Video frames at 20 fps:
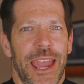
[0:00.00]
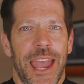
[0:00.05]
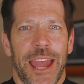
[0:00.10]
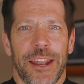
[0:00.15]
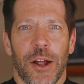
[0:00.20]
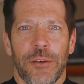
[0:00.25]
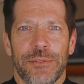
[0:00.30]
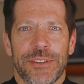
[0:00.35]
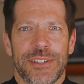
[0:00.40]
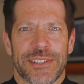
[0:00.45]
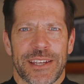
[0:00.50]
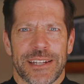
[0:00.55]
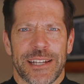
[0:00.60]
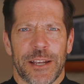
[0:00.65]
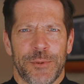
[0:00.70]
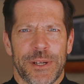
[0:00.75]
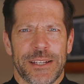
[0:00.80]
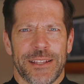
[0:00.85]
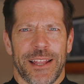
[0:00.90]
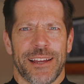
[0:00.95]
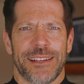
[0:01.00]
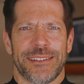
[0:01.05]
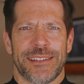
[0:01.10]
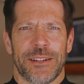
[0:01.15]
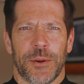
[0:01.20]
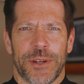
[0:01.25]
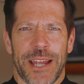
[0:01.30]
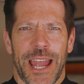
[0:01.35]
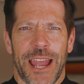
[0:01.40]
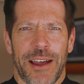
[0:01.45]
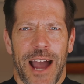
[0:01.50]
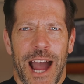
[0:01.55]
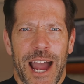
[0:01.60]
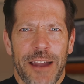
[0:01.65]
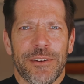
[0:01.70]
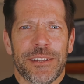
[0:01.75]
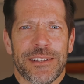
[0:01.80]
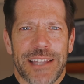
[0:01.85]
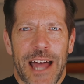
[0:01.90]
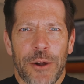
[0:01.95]
And all of a sudden I realized that, okay,
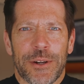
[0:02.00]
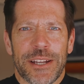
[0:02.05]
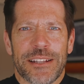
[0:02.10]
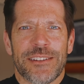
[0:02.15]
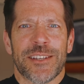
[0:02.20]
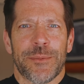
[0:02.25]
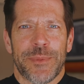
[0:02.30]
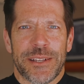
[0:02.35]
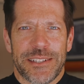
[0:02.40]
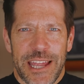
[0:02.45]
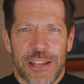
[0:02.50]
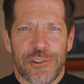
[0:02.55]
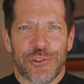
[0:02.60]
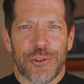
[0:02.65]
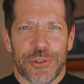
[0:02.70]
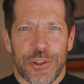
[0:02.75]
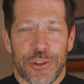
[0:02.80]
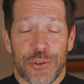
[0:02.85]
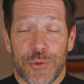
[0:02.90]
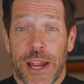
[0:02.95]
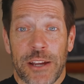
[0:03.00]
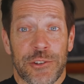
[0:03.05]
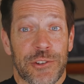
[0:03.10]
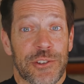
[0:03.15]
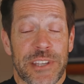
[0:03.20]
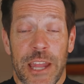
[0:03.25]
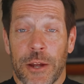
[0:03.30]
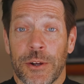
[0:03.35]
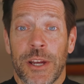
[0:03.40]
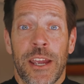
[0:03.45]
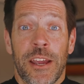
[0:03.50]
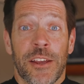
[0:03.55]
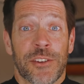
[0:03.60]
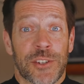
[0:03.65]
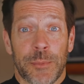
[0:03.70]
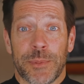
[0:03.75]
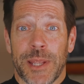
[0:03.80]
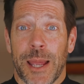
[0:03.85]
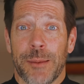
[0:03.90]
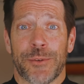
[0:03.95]
I've allowed in some intentional distractions. Now,
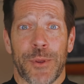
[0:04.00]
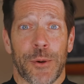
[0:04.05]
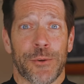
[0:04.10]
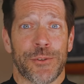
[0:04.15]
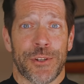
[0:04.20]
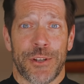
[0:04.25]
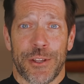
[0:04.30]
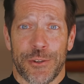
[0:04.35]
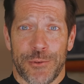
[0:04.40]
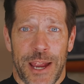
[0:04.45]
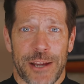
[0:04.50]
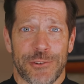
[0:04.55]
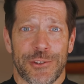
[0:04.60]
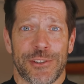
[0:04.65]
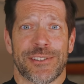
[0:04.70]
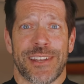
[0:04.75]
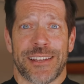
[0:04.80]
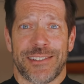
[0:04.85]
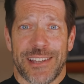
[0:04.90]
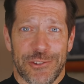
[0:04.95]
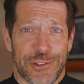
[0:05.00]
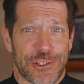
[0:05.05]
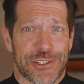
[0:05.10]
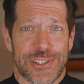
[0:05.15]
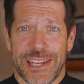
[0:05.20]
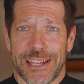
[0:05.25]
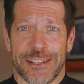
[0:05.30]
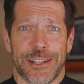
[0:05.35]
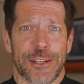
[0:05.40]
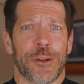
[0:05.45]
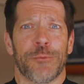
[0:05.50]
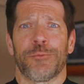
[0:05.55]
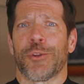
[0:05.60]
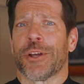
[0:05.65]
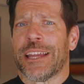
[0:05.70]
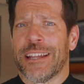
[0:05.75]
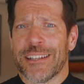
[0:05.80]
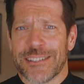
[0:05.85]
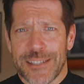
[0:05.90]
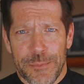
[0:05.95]
sometimes those are distractions, as I just said, like
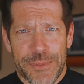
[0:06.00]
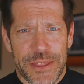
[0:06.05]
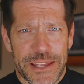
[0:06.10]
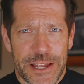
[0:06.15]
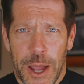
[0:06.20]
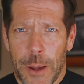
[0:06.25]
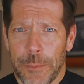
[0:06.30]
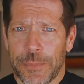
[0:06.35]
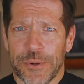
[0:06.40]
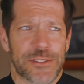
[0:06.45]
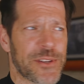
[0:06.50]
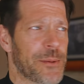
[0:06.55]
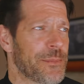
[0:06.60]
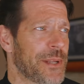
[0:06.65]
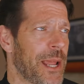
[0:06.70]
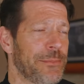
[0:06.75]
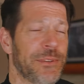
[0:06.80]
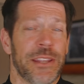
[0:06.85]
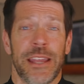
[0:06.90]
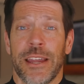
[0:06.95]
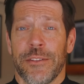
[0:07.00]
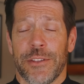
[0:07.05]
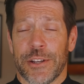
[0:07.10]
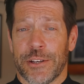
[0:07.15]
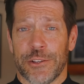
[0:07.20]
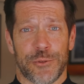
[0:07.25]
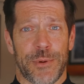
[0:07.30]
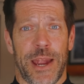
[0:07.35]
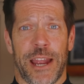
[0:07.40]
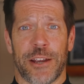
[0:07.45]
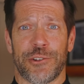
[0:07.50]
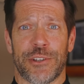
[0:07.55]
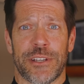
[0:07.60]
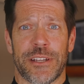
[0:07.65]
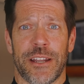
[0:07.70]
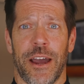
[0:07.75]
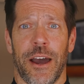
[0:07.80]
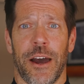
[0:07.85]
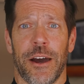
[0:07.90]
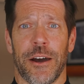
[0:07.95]
looking something up, or sometimes the
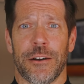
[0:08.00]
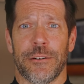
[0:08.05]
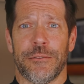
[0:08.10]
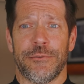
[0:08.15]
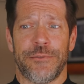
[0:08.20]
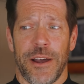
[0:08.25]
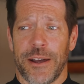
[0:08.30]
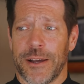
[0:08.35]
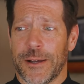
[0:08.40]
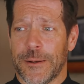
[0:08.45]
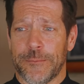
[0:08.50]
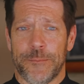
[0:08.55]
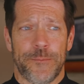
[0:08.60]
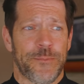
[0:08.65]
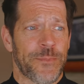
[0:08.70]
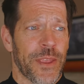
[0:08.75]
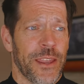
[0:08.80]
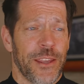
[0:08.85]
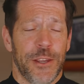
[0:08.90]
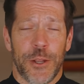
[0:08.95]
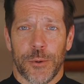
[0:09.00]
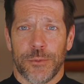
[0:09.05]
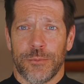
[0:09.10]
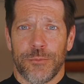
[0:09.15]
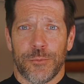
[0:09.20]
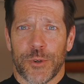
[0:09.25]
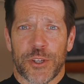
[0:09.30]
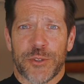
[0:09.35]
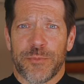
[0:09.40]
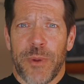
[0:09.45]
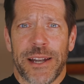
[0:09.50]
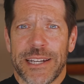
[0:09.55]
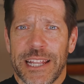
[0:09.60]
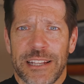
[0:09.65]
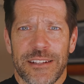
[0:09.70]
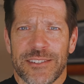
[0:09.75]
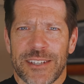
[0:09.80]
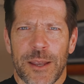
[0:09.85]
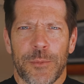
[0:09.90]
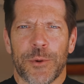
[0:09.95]
distraction of, um, you know,
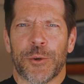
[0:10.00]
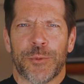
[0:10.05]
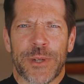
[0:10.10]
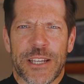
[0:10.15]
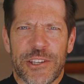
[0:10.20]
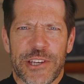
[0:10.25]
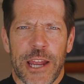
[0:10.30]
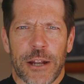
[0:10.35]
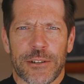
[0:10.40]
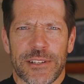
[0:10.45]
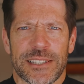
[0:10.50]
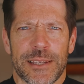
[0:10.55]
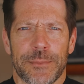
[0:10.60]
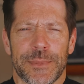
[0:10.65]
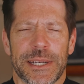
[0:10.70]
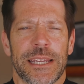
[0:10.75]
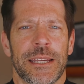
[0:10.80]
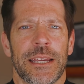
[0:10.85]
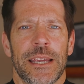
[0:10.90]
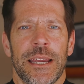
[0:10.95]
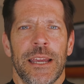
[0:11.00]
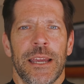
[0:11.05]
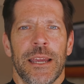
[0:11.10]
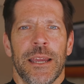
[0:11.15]
responding to someone or reaching out to somebody.